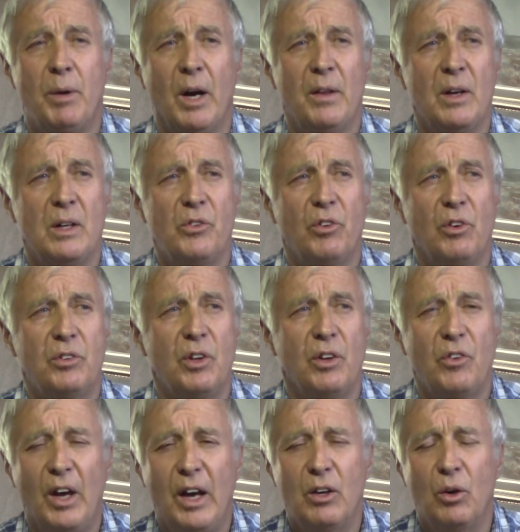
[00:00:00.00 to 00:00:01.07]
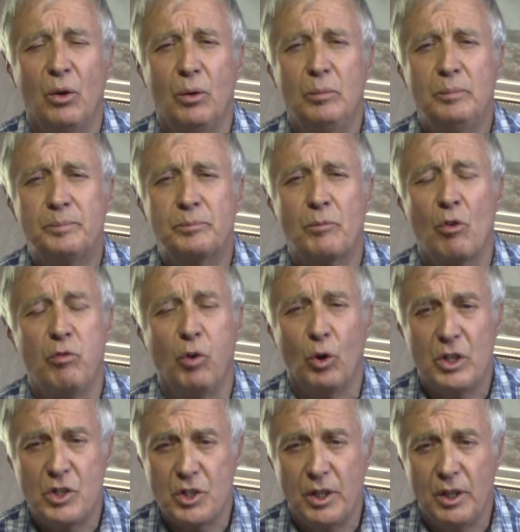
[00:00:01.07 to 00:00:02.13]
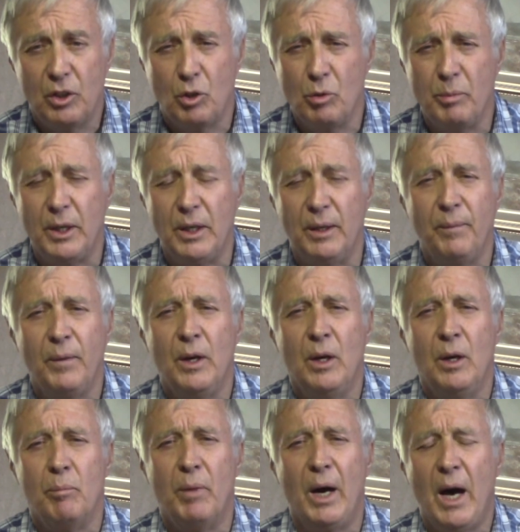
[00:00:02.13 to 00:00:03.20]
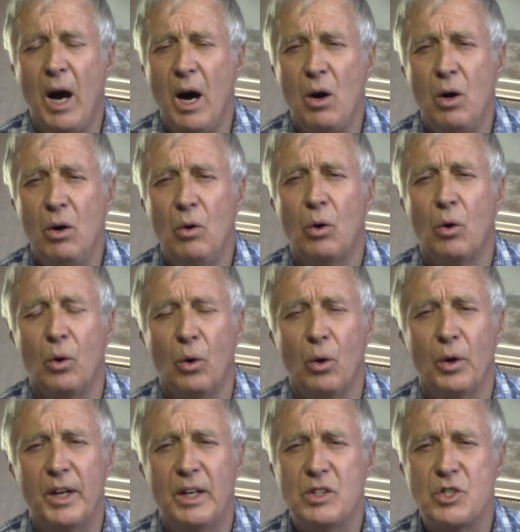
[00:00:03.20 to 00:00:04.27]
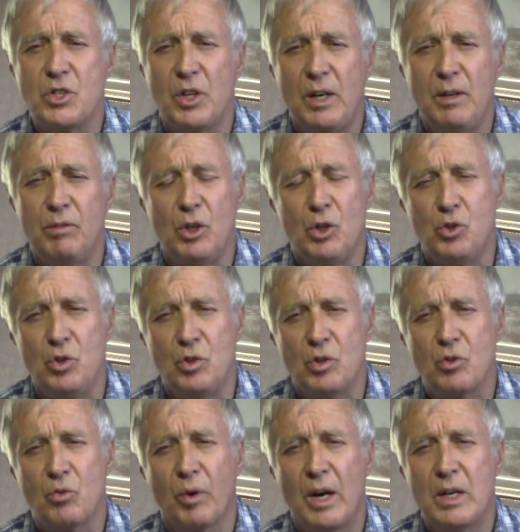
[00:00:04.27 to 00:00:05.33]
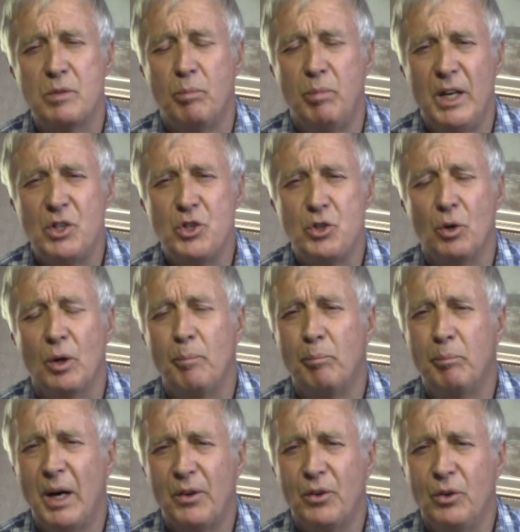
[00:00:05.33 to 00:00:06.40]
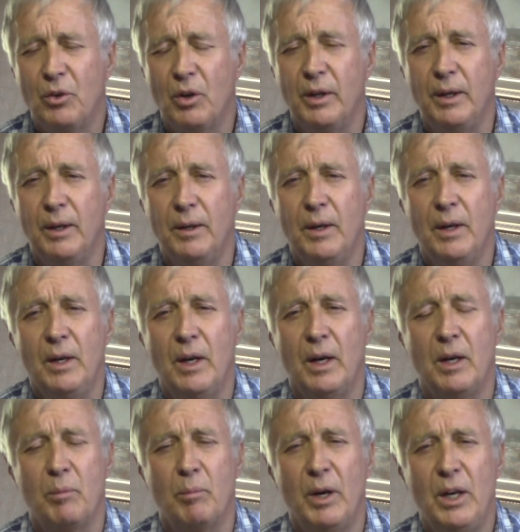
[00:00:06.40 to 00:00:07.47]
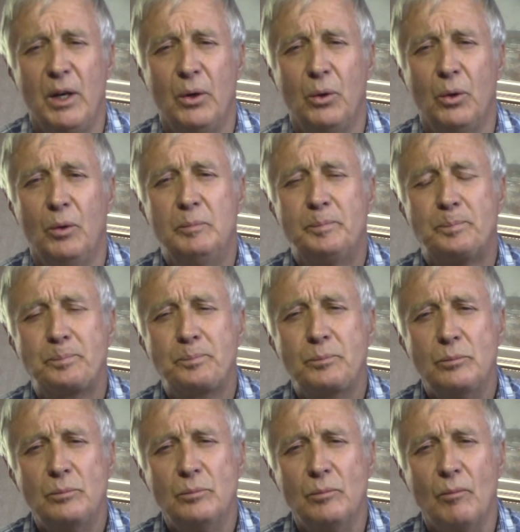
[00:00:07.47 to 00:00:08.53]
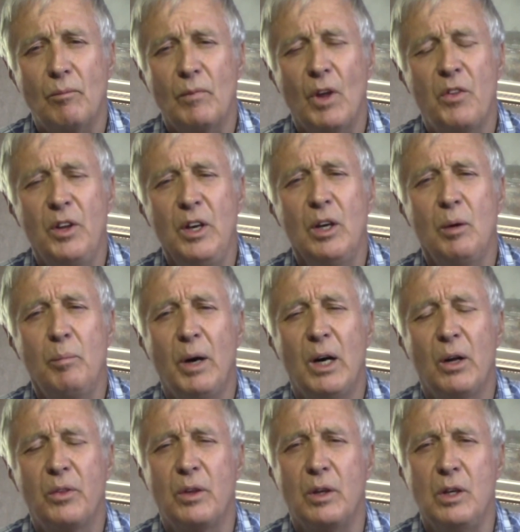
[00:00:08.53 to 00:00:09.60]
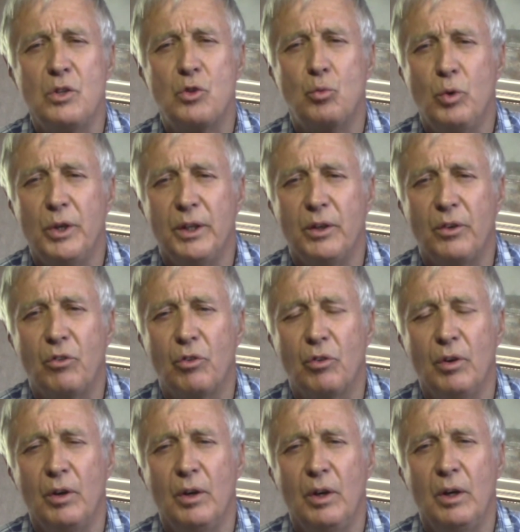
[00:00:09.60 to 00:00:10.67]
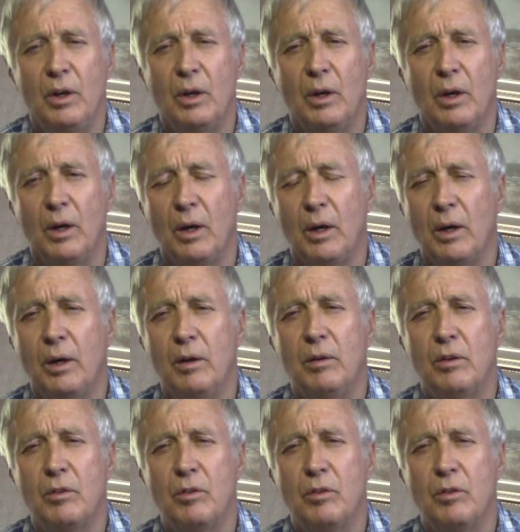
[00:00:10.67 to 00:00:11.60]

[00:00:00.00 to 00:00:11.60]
brothers and sisters, thank you for listening to me. May our Lord and Saviour, Jesus Christ, bless you abundantly, and may you think about these words uh,